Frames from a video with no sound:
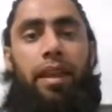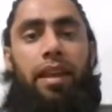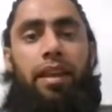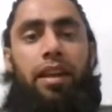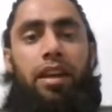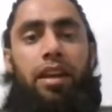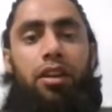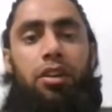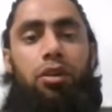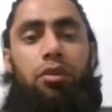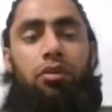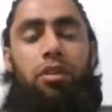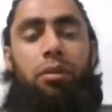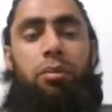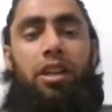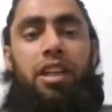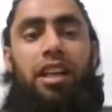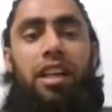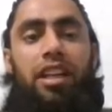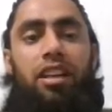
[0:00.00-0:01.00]
Here you will
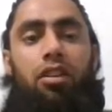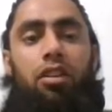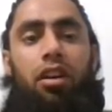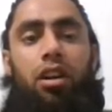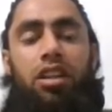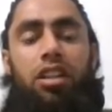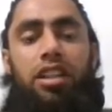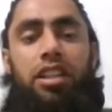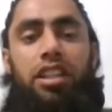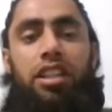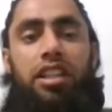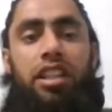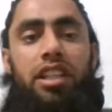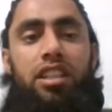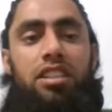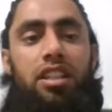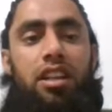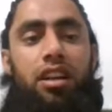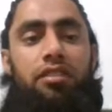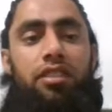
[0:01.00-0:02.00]
be getting all the
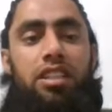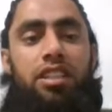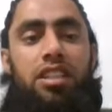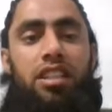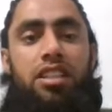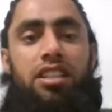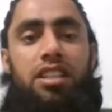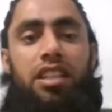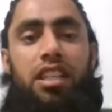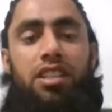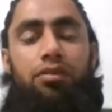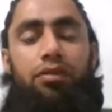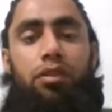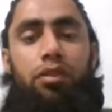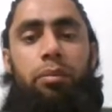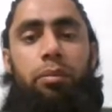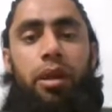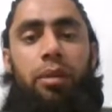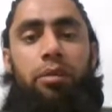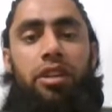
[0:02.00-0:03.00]
details of the
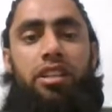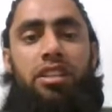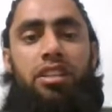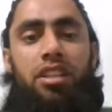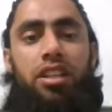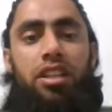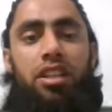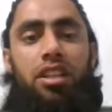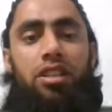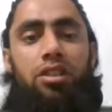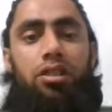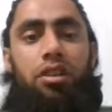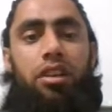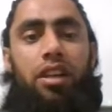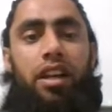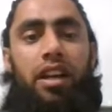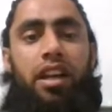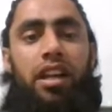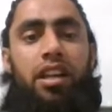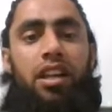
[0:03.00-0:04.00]
successful payments. So
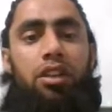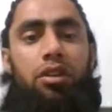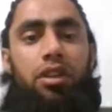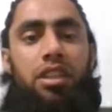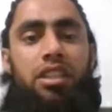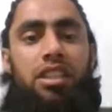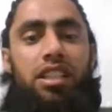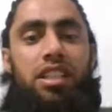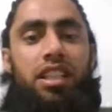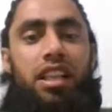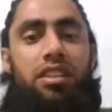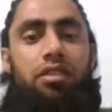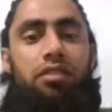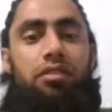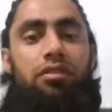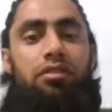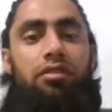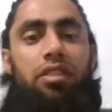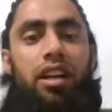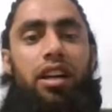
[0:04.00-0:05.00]
currently you can see
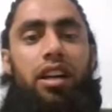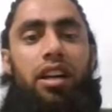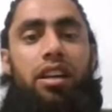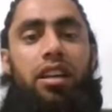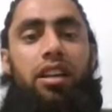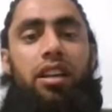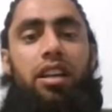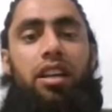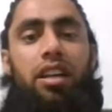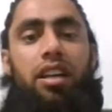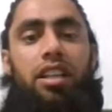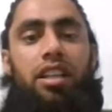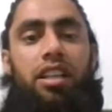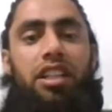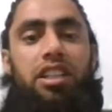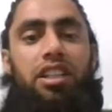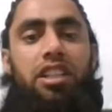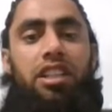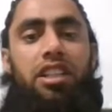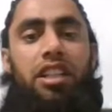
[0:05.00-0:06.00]
that one
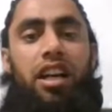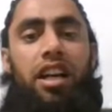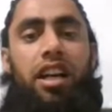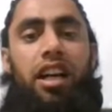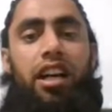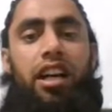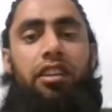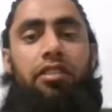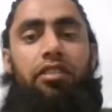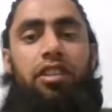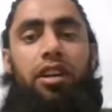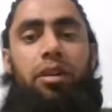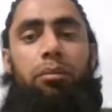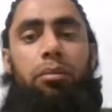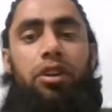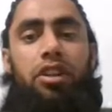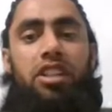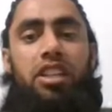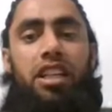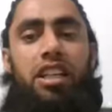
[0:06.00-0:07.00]
t-shirt I have
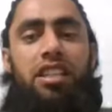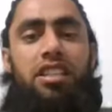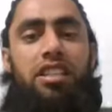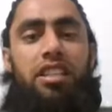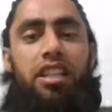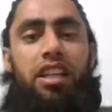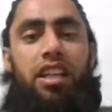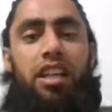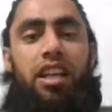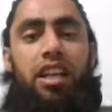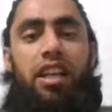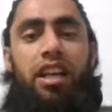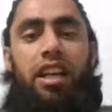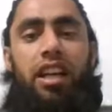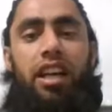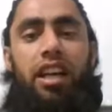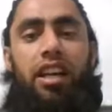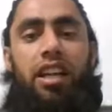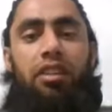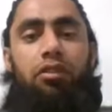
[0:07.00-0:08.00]
purchased,
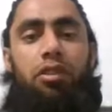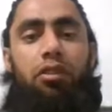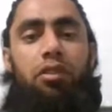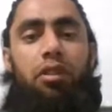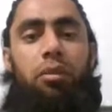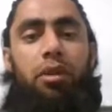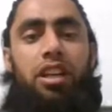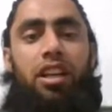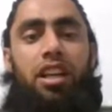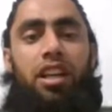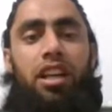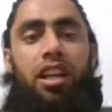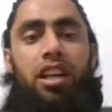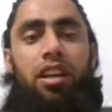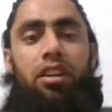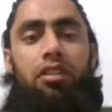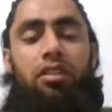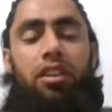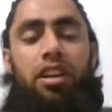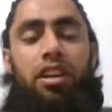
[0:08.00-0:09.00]
and if you will be
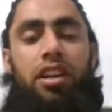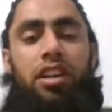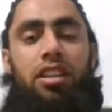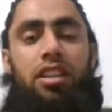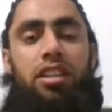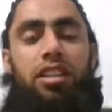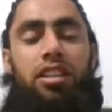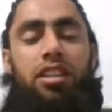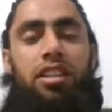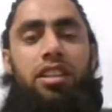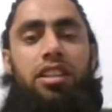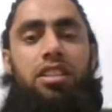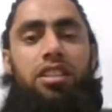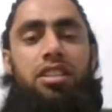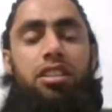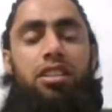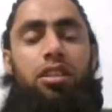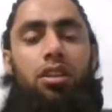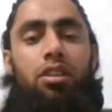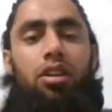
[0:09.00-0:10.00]
clicking over it,
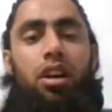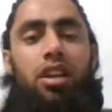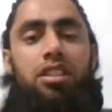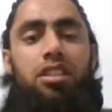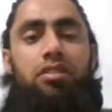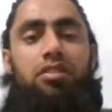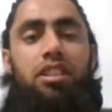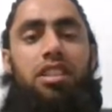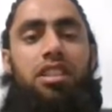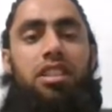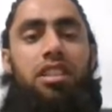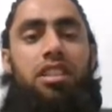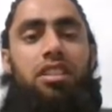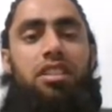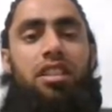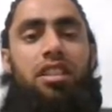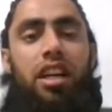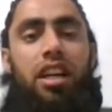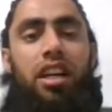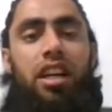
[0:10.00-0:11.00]
the cost of this is
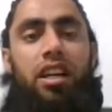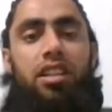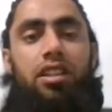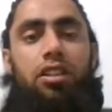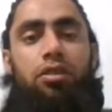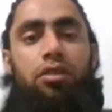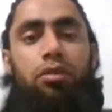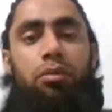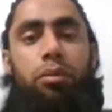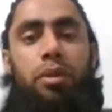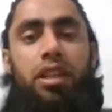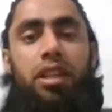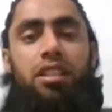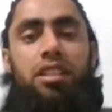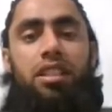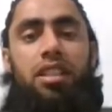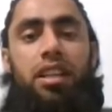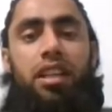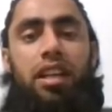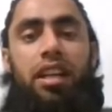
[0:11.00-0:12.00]
300 rupees.